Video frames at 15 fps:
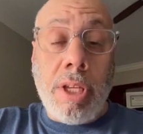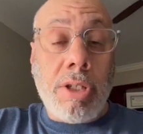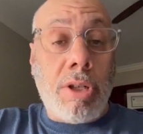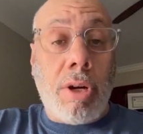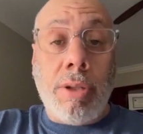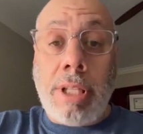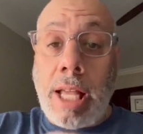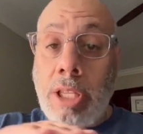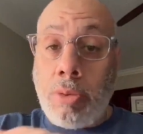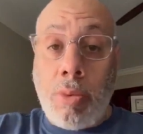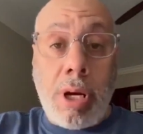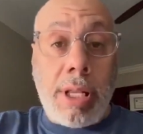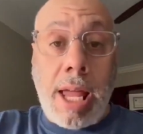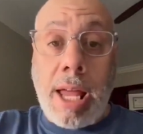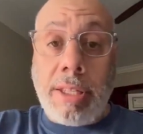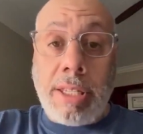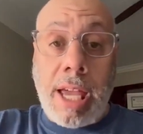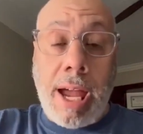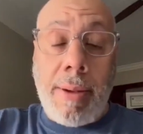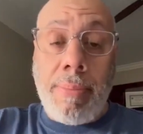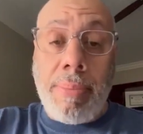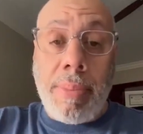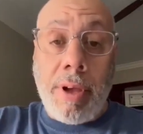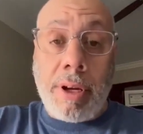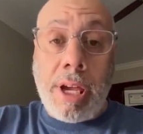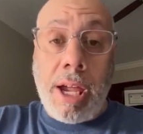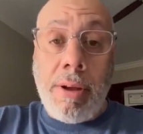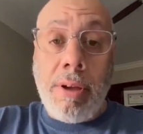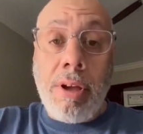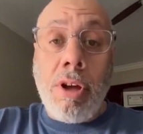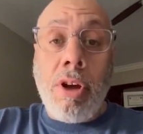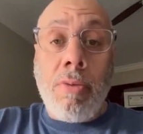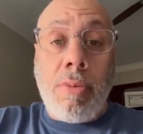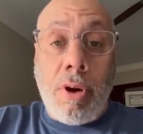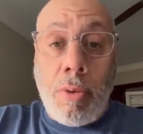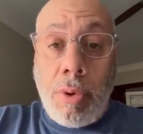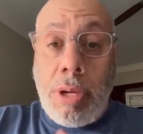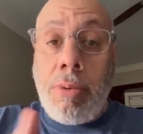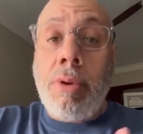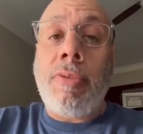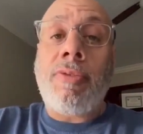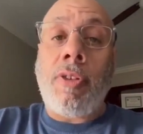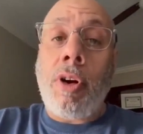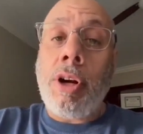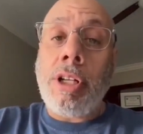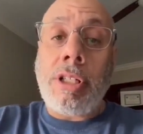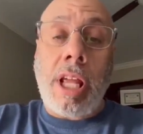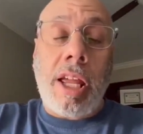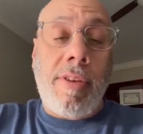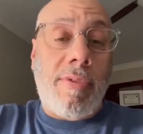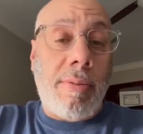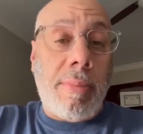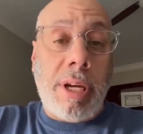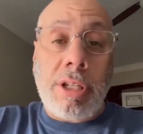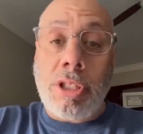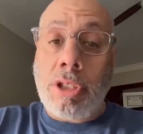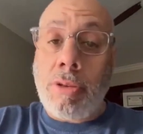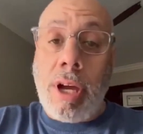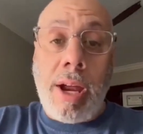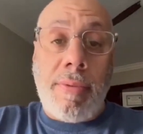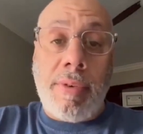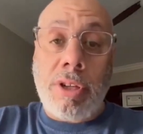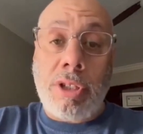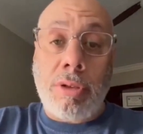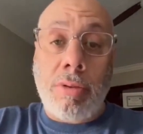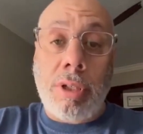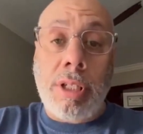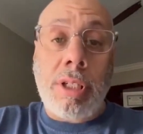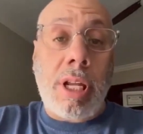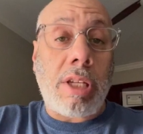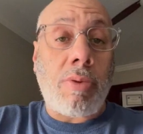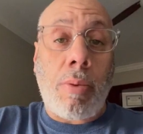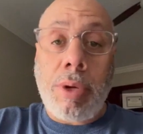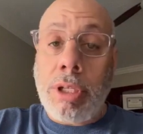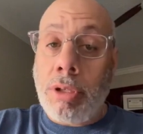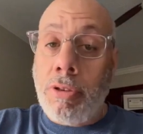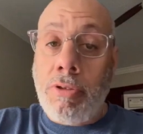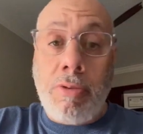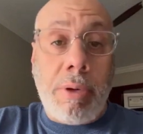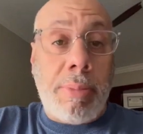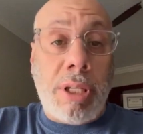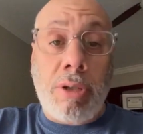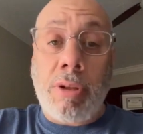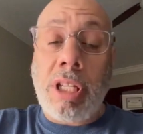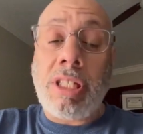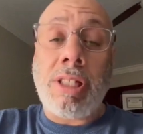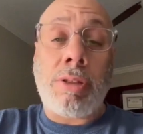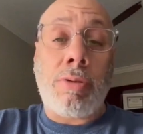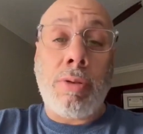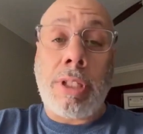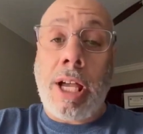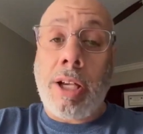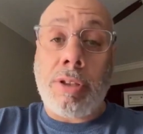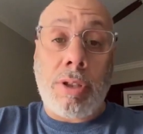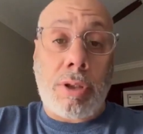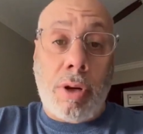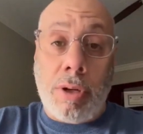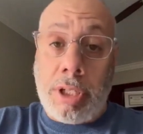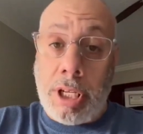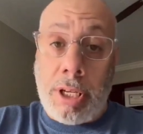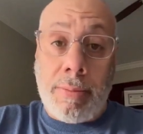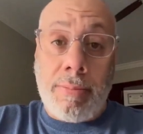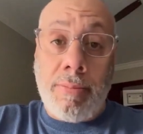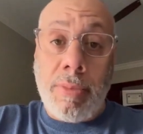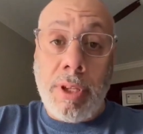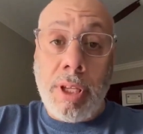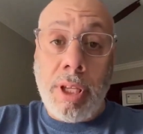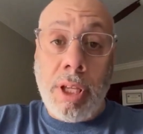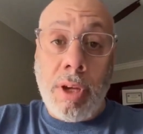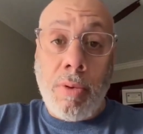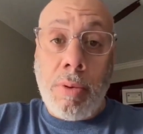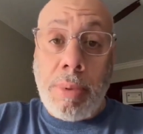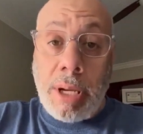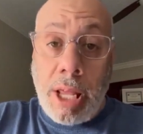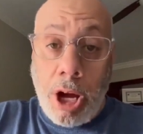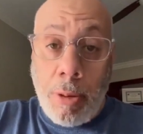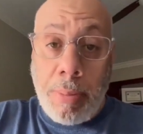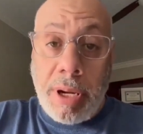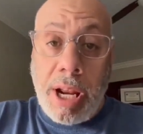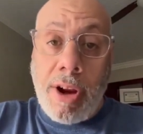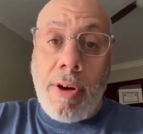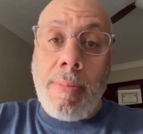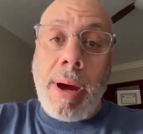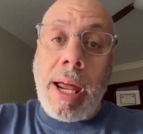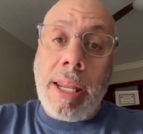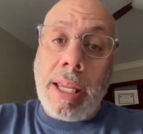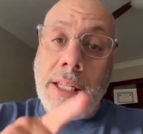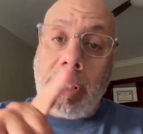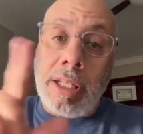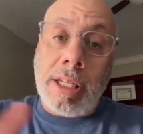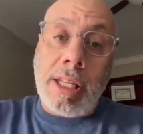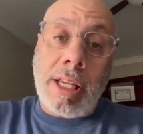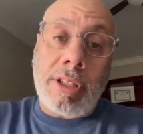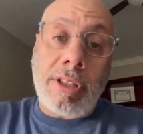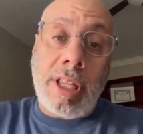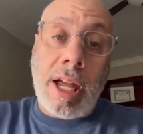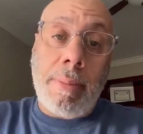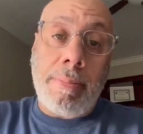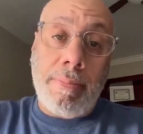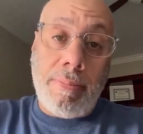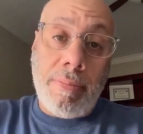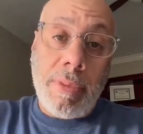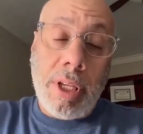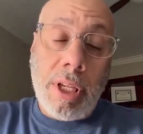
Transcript: So that's where that's at, okay? Well, we will furnish that information to every student. That's what we do. We've been doing this since 2013. We've been helping everybody get to the next step.